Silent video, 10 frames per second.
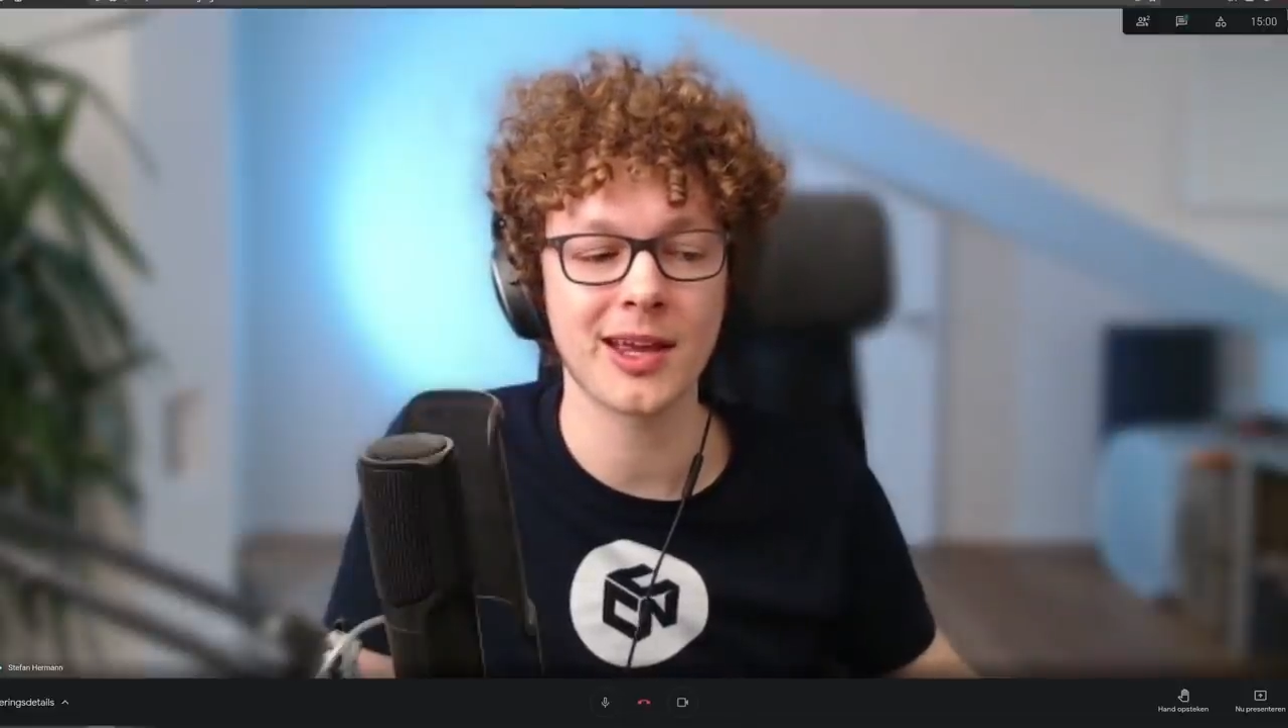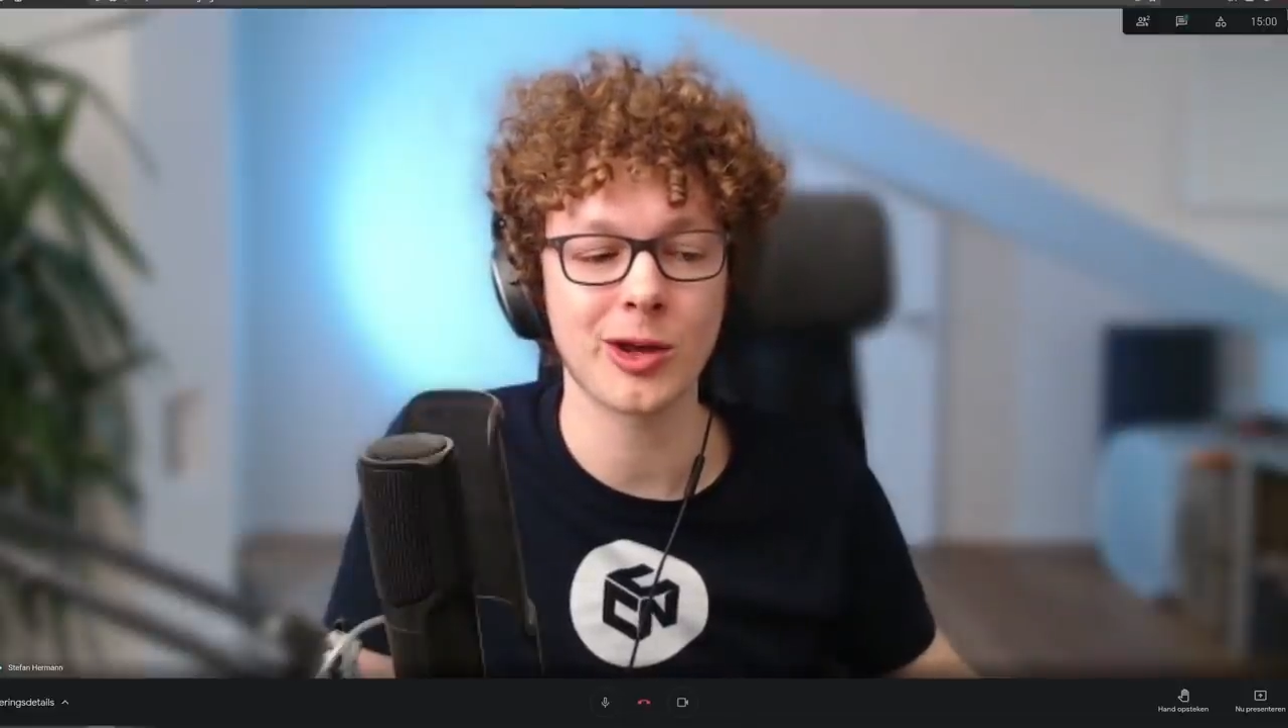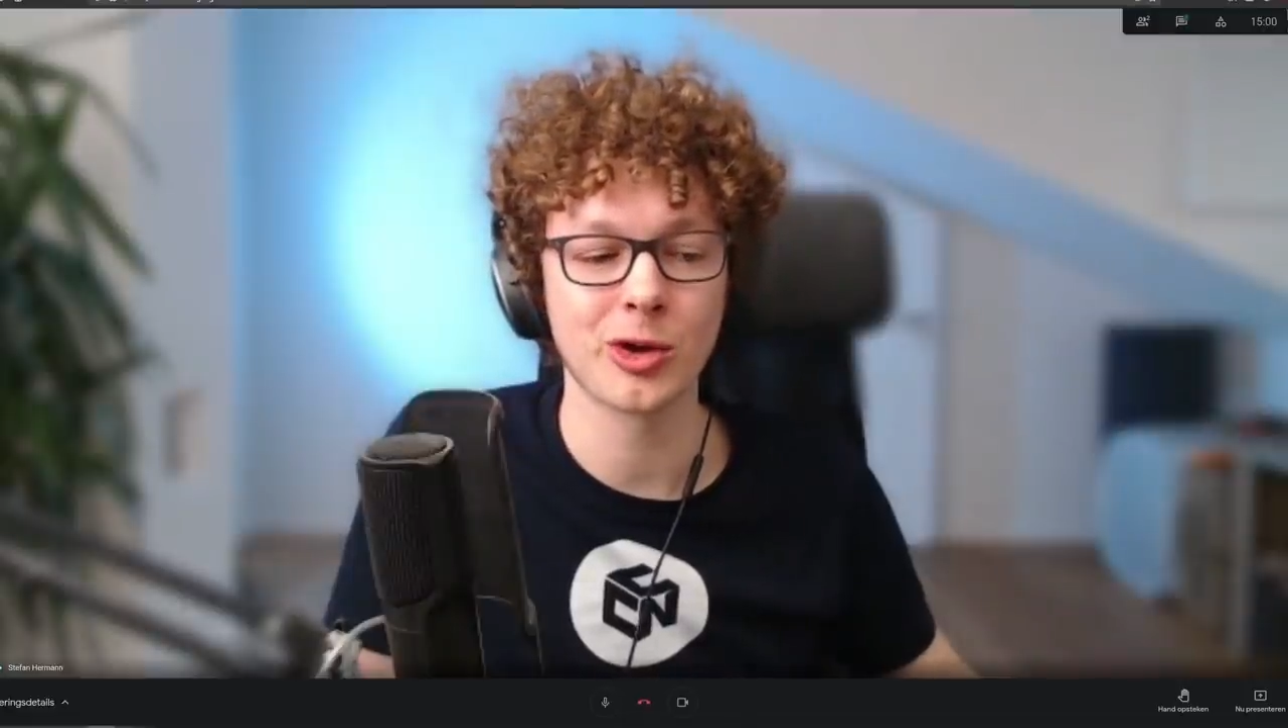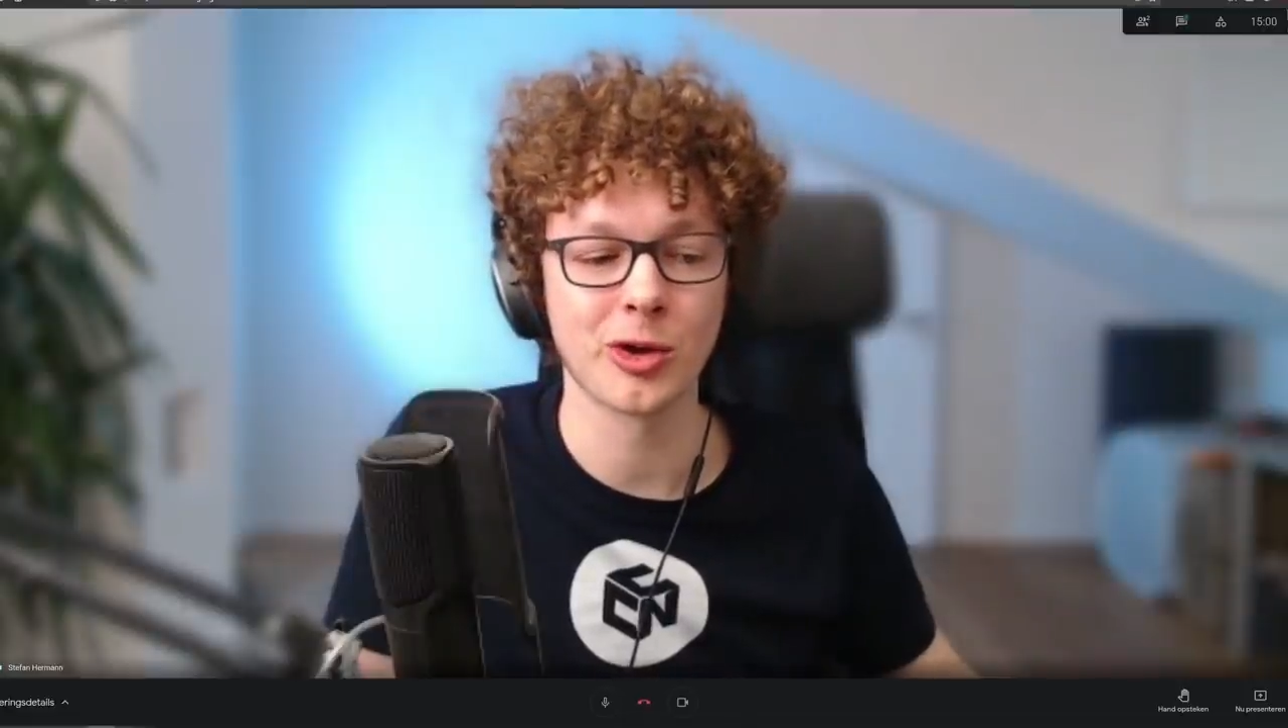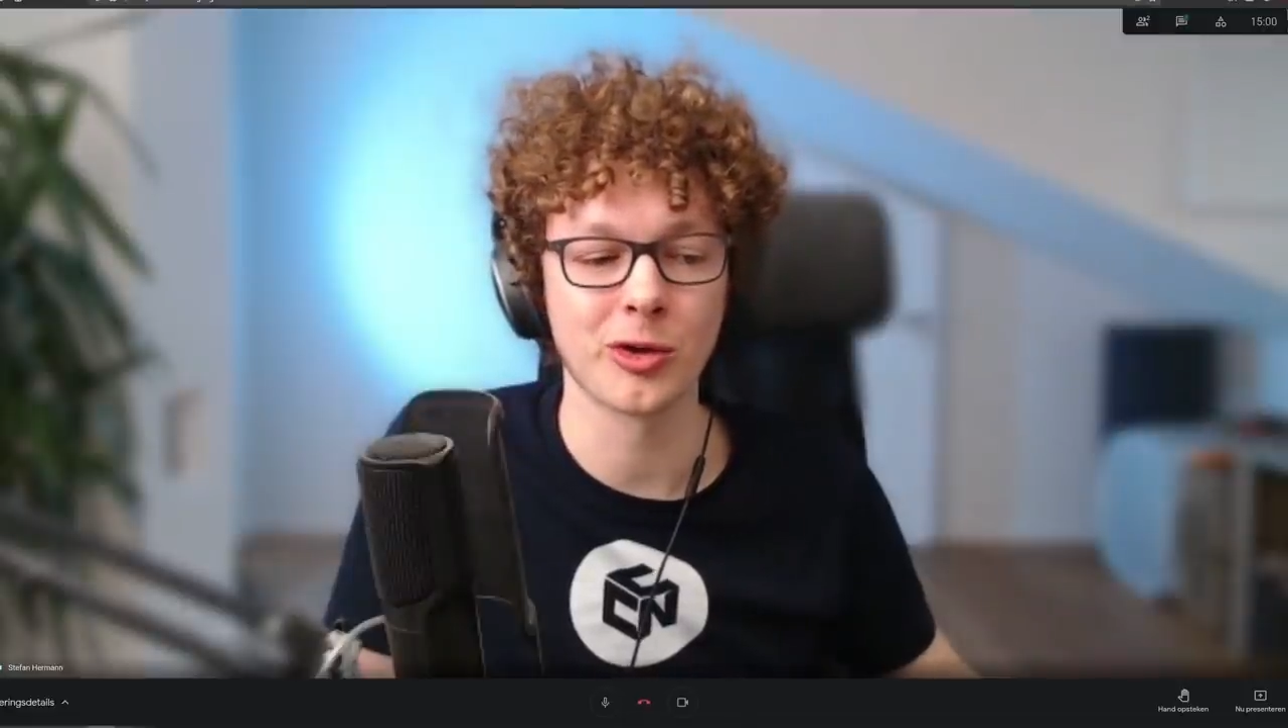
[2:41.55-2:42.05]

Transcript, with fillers: your